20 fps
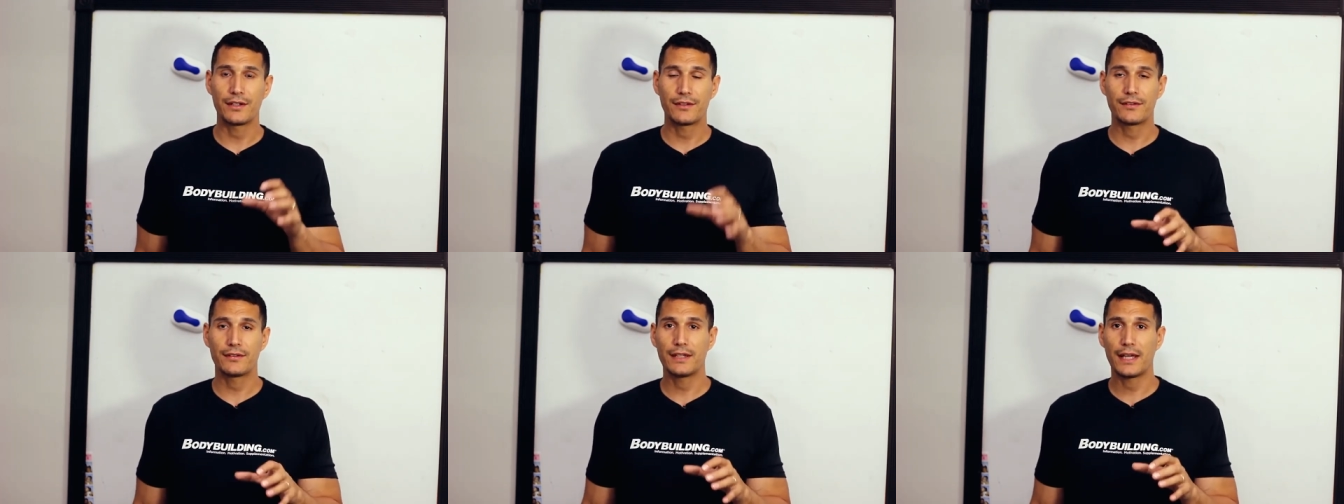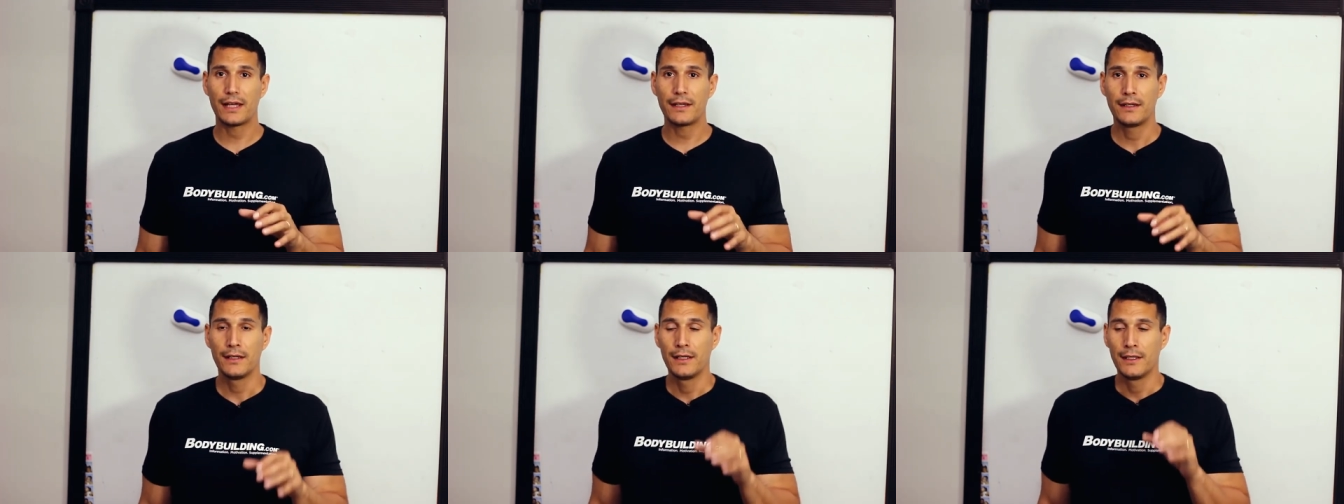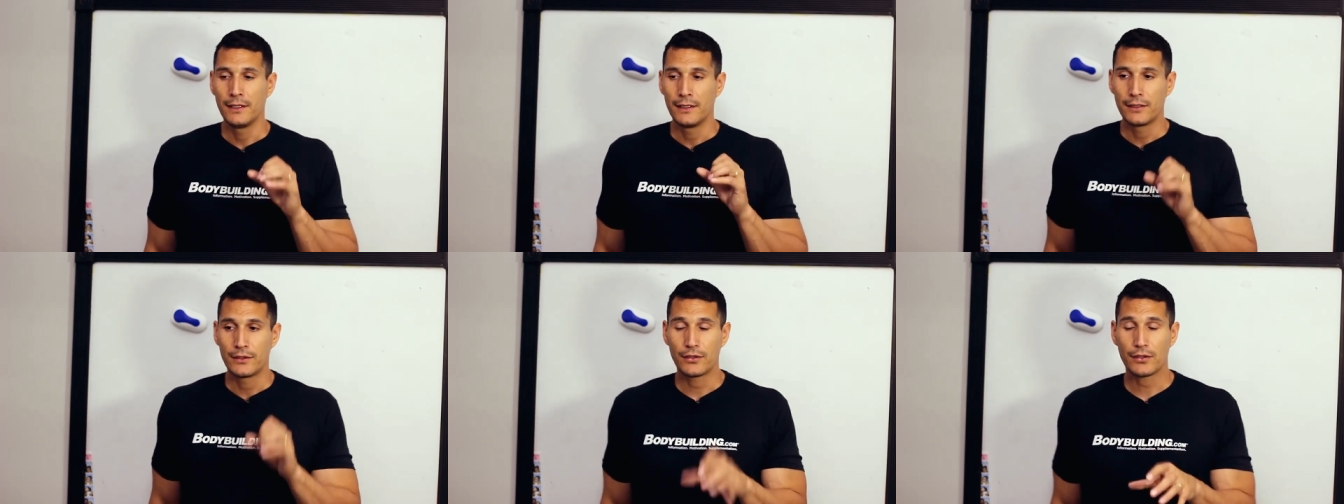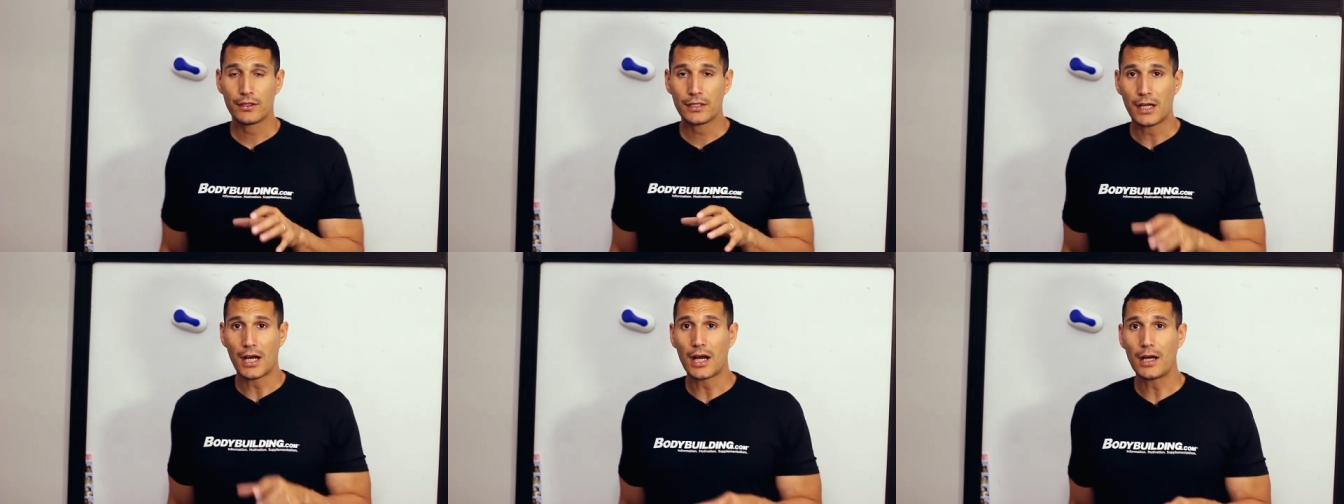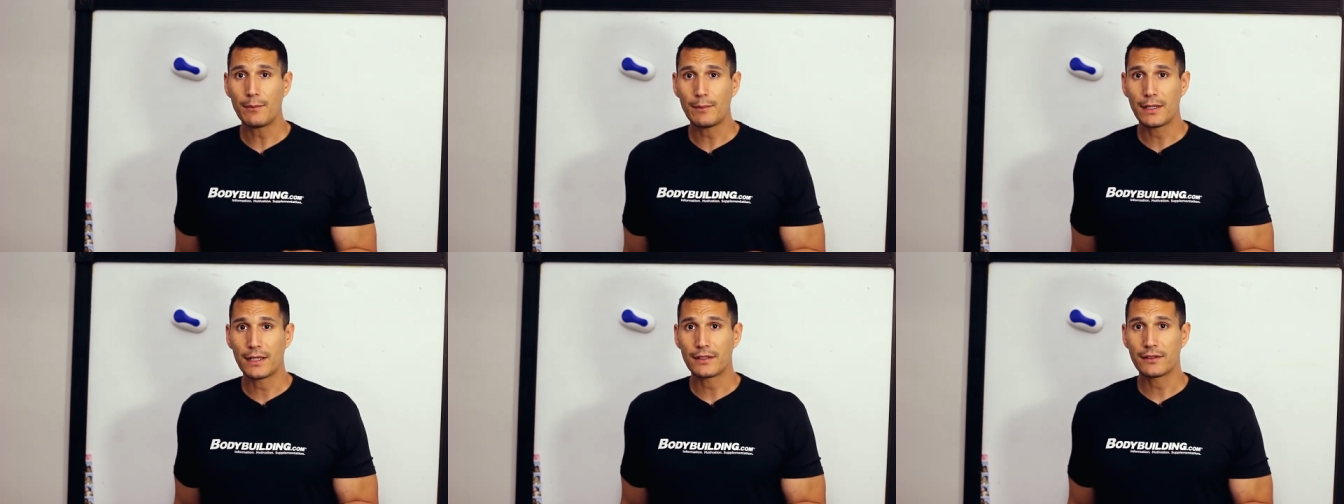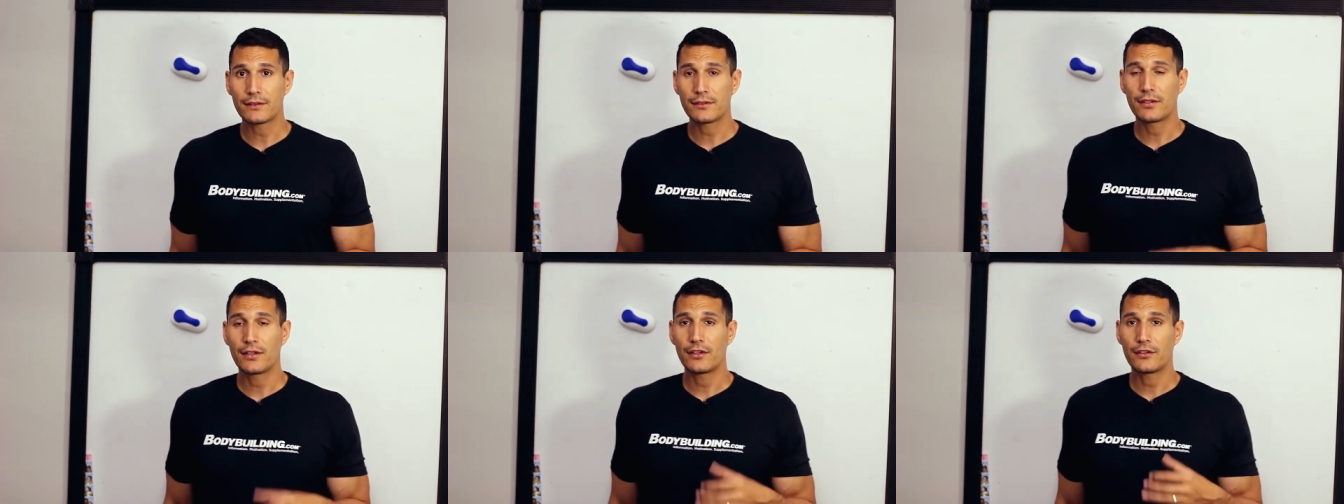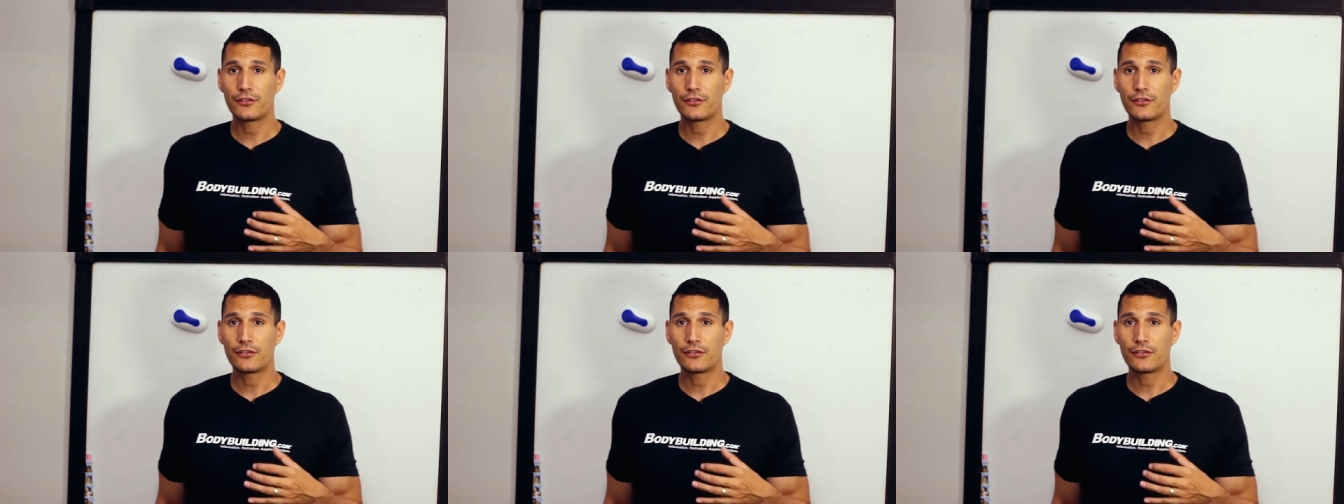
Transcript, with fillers: It's that your comments